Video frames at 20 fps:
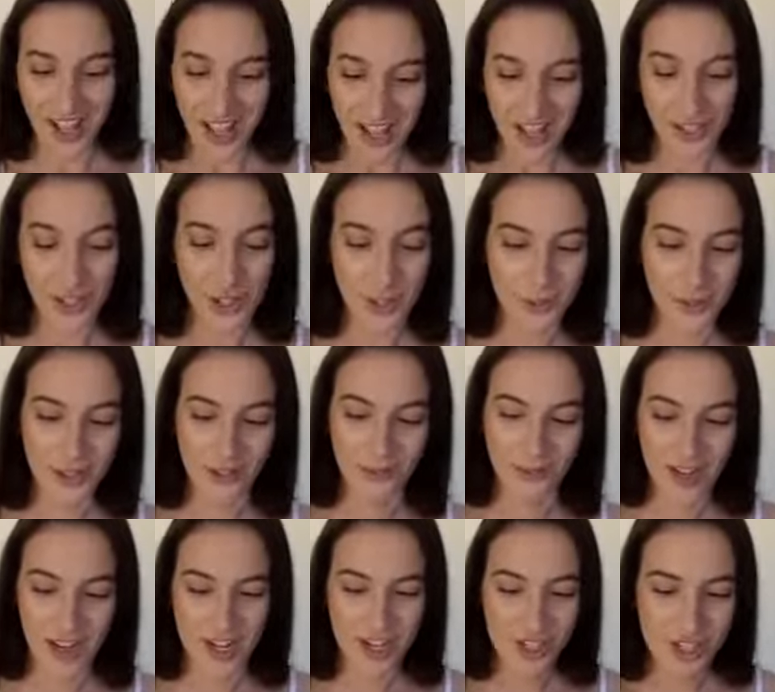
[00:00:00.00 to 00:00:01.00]
a little bit of
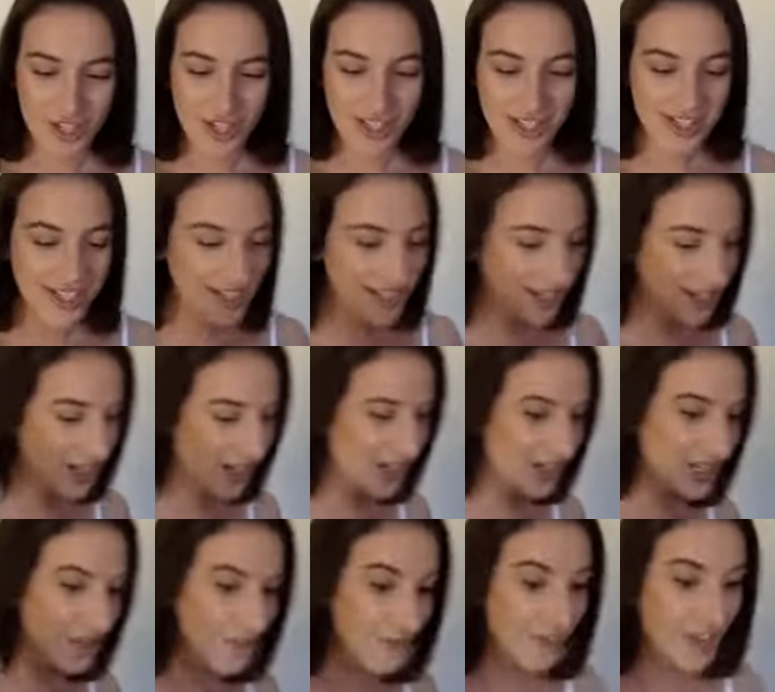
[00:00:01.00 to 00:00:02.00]
feta cheese in here and
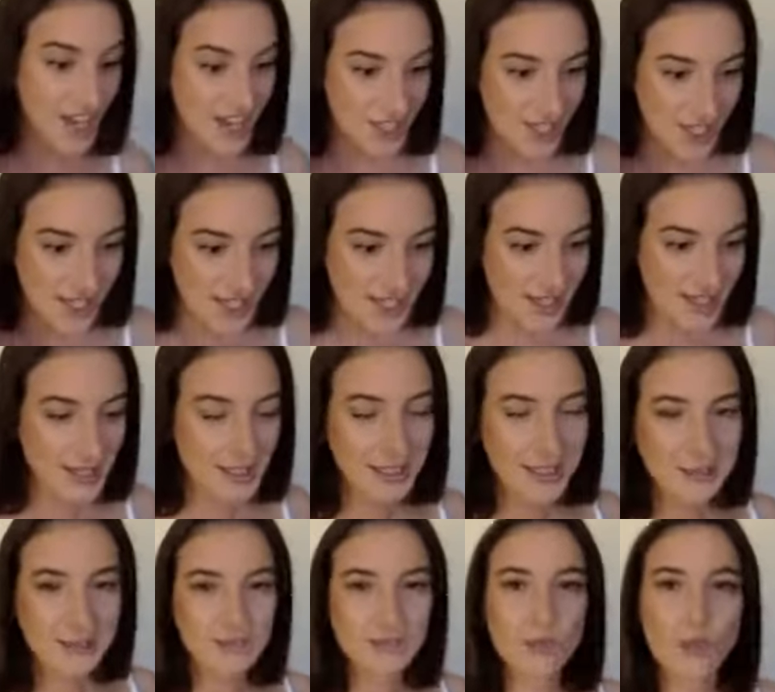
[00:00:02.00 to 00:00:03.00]
some veggies.
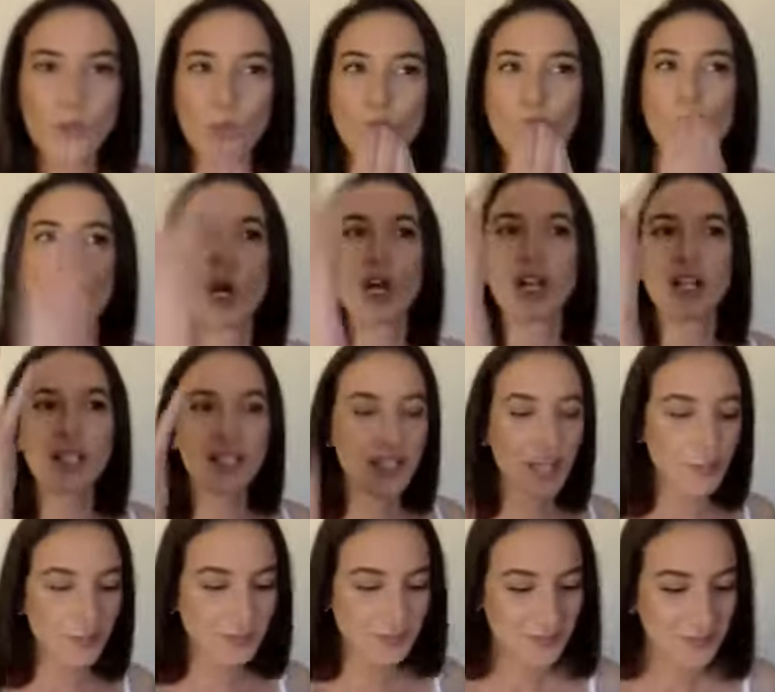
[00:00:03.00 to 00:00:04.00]

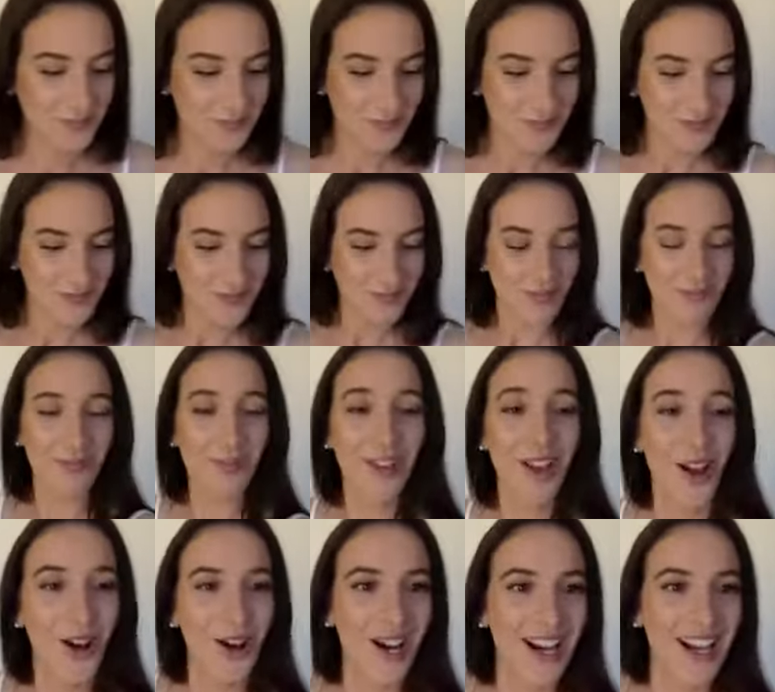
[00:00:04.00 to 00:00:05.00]
Yum.
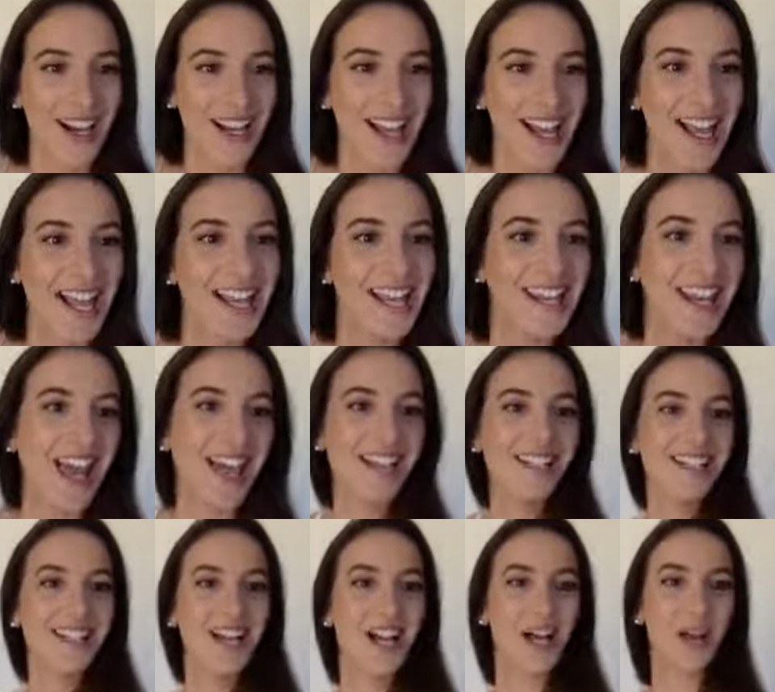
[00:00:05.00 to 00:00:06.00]
All right,
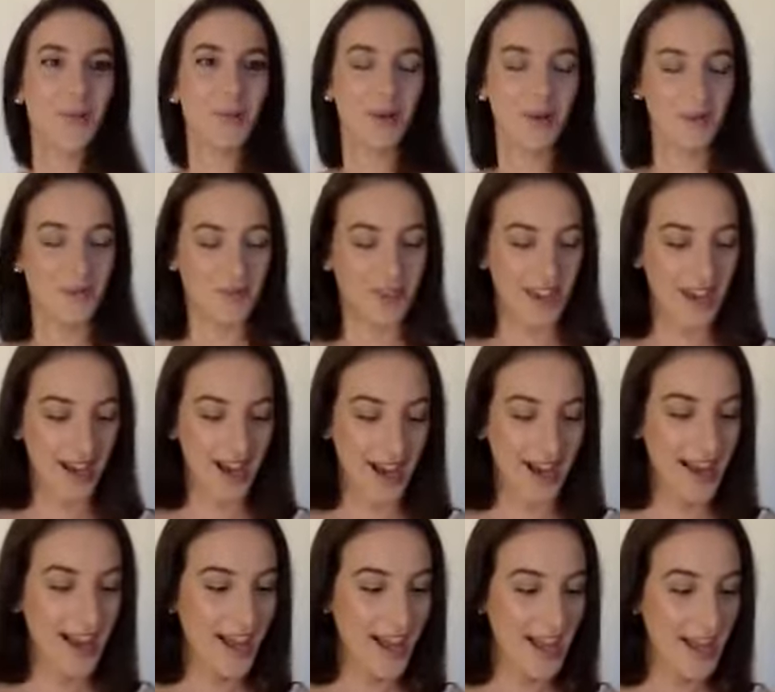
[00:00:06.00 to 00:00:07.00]
next up, I
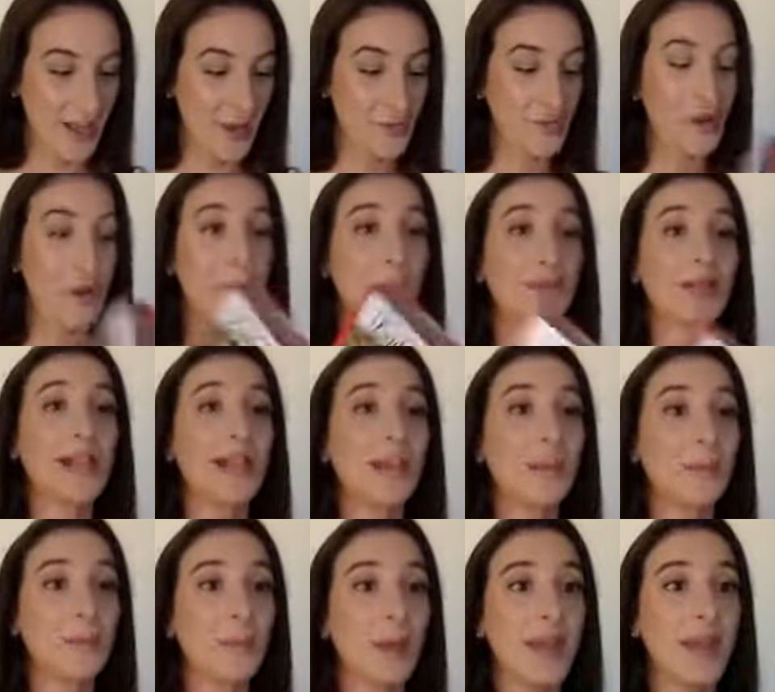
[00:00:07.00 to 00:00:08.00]
have
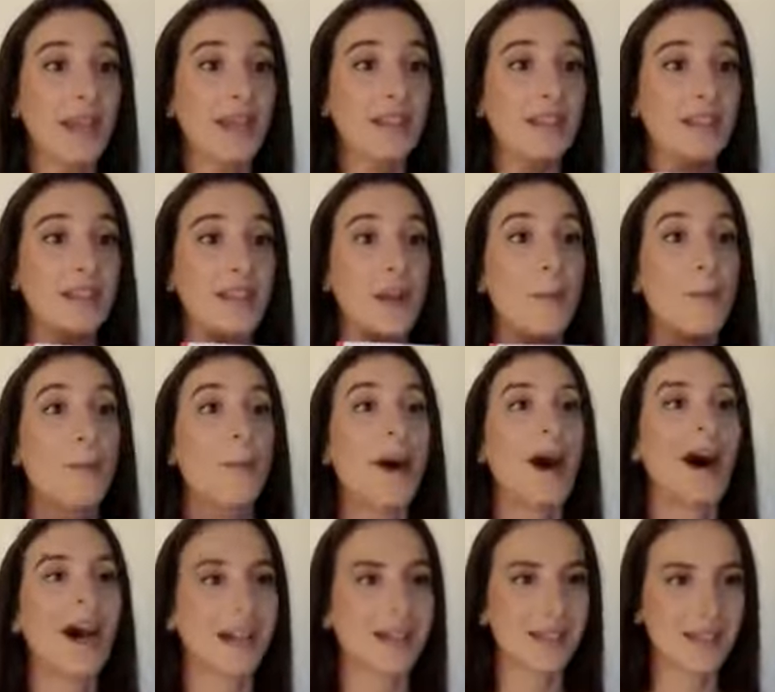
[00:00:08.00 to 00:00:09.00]
plant-based
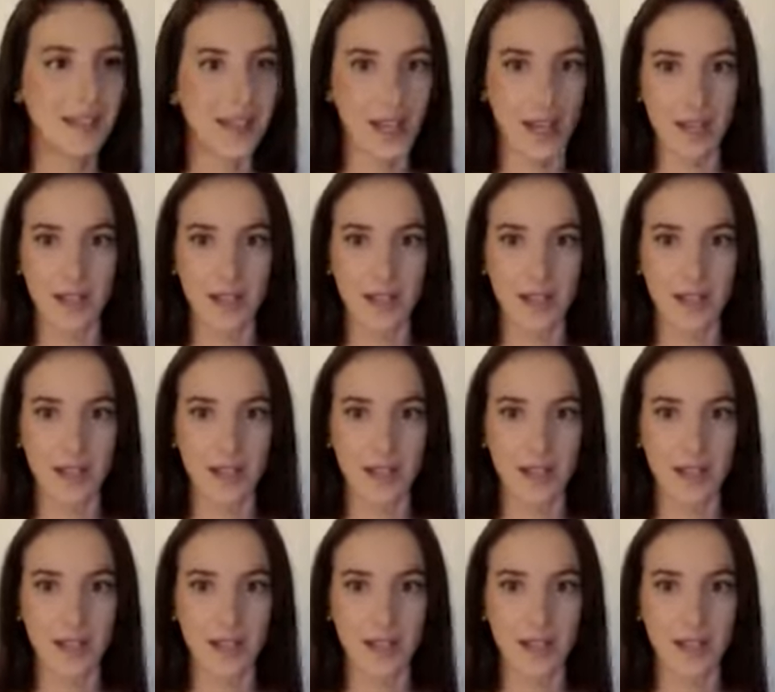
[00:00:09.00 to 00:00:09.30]
pasta.